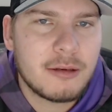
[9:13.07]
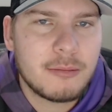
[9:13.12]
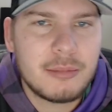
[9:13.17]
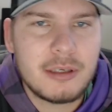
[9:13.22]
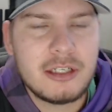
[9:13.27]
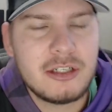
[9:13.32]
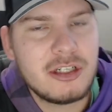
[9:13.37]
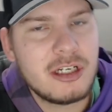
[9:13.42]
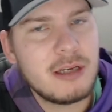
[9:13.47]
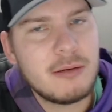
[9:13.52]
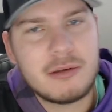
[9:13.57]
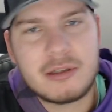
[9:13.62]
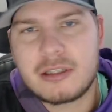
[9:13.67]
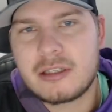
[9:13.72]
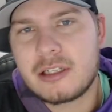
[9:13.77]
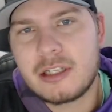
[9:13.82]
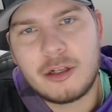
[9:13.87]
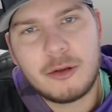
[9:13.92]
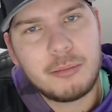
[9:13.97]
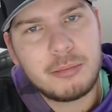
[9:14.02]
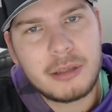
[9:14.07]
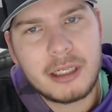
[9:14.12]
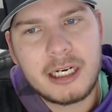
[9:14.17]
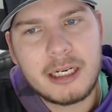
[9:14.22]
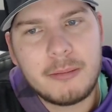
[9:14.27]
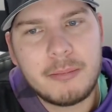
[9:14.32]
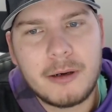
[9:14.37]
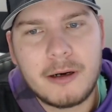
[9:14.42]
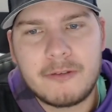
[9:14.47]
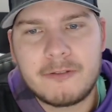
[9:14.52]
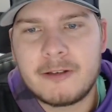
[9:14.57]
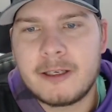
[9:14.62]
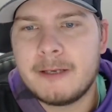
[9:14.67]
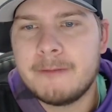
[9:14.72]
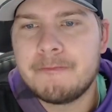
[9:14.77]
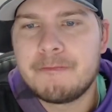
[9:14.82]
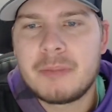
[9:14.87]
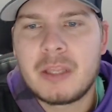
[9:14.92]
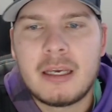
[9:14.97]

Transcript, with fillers: BG, but still plenty puffy.